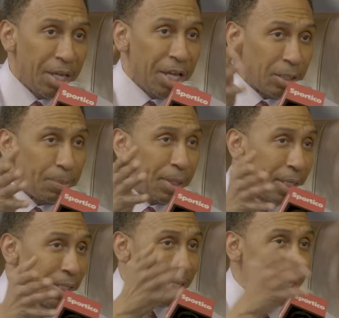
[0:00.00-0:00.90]
it's
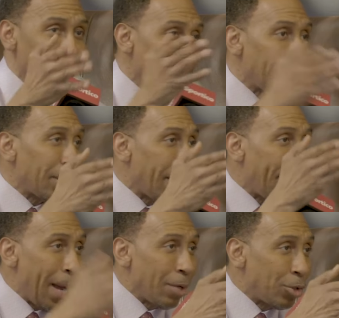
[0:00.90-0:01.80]
because there's something
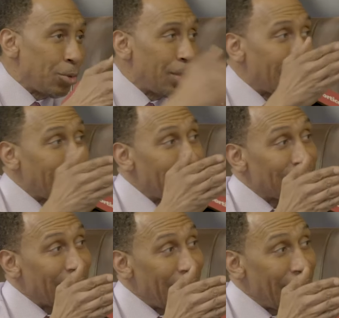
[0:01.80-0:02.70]
about you that they're
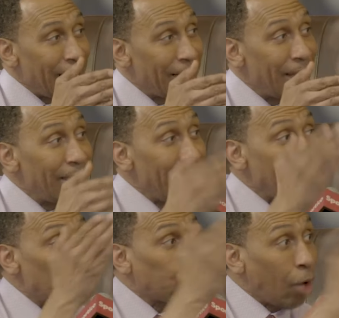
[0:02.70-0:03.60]
saying they
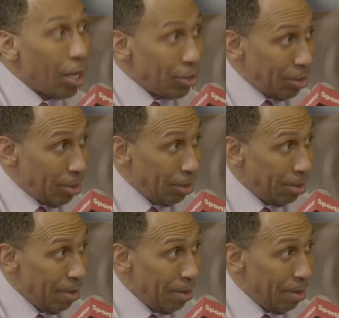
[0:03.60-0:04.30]
trust.